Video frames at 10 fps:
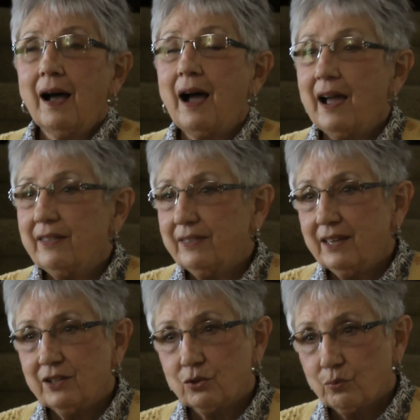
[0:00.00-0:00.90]
I
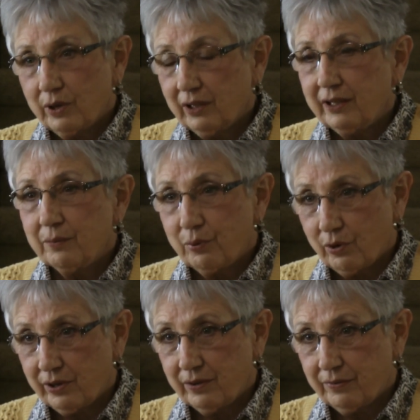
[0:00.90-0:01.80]
think it's really
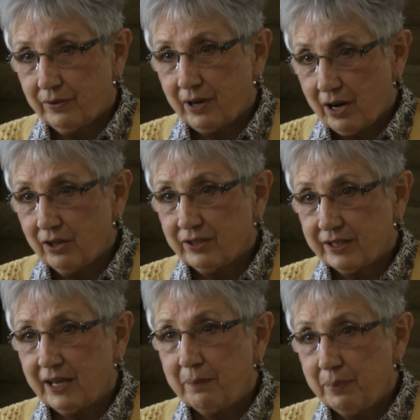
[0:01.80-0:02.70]
important for Carl to
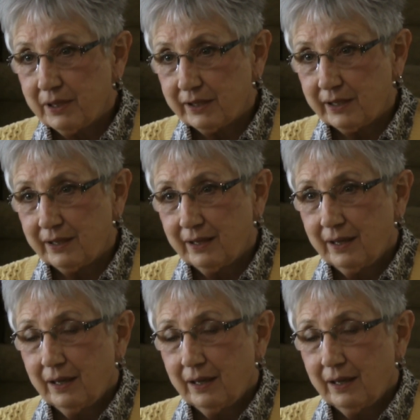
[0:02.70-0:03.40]
stay busy